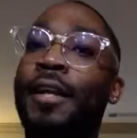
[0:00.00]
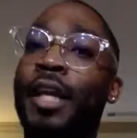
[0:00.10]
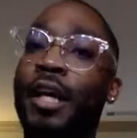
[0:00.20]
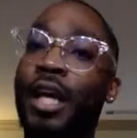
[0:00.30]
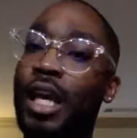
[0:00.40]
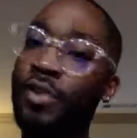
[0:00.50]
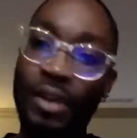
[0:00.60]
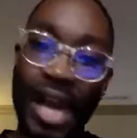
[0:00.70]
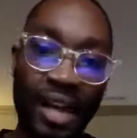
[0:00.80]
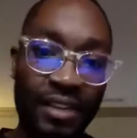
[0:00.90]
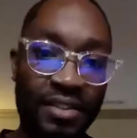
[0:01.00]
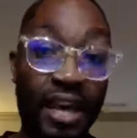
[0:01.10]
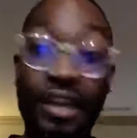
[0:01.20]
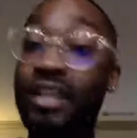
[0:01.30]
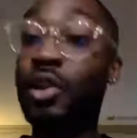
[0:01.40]
And if you're not
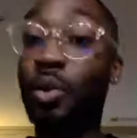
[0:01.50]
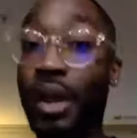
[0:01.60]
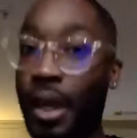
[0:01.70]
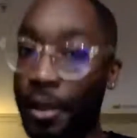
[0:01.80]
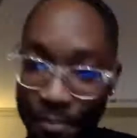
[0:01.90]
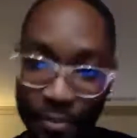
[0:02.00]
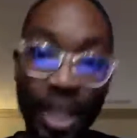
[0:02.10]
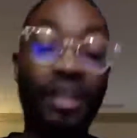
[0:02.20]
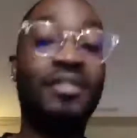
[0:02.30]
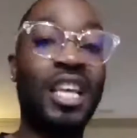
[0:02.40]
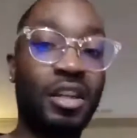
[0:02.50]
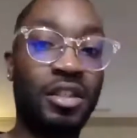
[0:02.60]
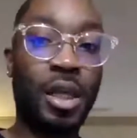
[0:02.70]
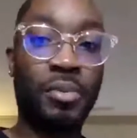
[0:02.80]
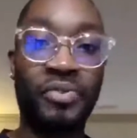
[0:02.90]
excited, that's okay. Let's
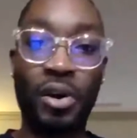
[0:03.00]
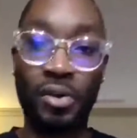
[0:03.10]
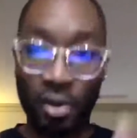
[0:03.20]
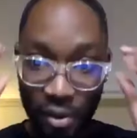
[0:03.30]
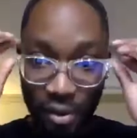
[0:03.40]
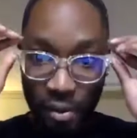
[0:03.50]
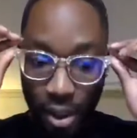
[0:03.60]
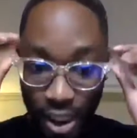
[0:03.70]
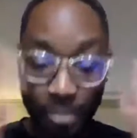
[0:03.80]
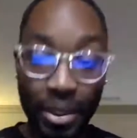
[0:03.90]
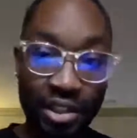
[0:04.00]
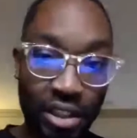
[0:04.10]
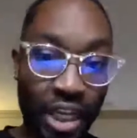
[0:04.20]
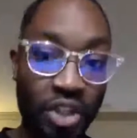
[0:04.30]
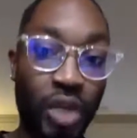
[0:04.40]
take it a step further. Let
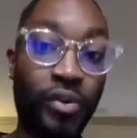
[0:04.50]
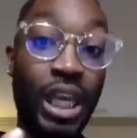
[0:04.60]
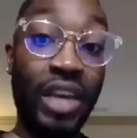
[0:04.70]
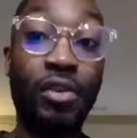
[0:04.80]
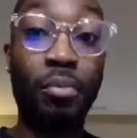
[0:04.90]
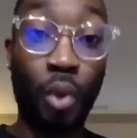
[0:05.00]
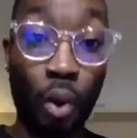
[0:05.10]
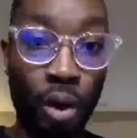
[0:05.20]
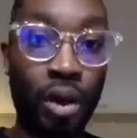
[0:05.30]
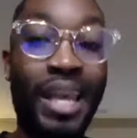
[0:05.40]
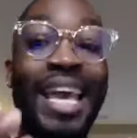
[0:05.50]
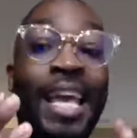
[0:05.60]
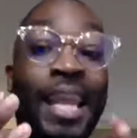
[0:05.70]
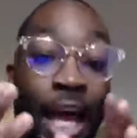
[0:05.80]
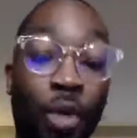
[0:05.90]
me educate you even more
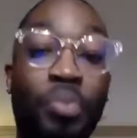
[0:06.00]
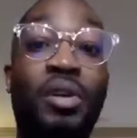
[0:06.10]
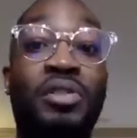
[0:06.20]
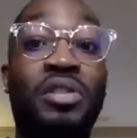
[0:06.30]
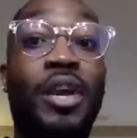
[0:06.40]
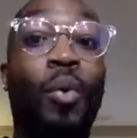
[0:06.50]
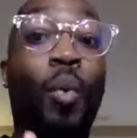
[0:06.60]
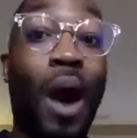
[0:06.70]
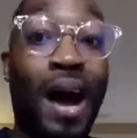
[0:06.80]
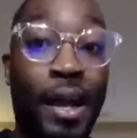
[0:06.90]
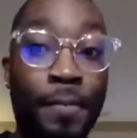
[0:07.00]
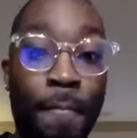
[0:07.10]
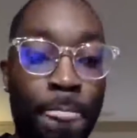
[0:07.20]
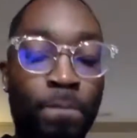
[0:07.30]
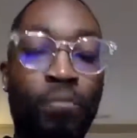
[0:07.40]
and help you understand
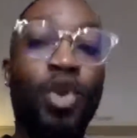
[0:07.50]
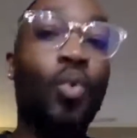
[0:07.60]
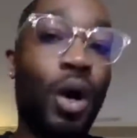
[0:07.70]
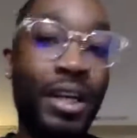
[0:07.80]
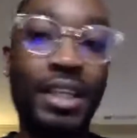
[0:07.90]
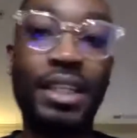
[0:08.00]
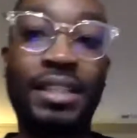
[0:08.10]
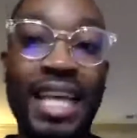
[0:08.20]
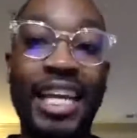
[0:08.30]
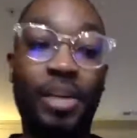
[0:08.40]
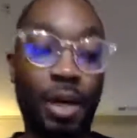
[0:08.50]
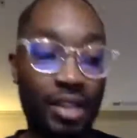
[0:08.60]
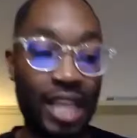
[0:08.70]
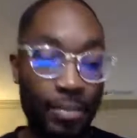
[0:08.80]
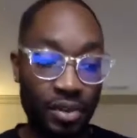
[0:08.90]
why you want to get
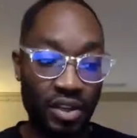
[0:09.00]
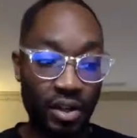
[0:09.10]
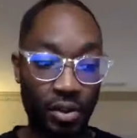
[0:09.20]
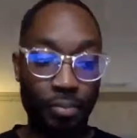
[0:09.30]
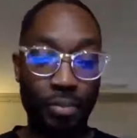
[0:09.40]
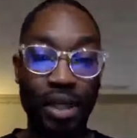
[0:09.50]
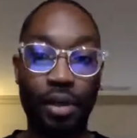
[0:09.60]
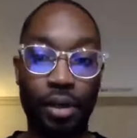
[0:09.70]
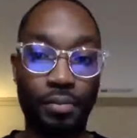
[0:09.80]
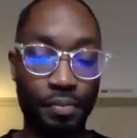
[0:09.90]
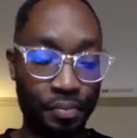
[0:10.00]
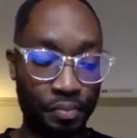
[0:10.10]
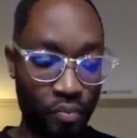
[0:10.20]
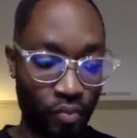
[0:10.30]
excited about that particular meaning.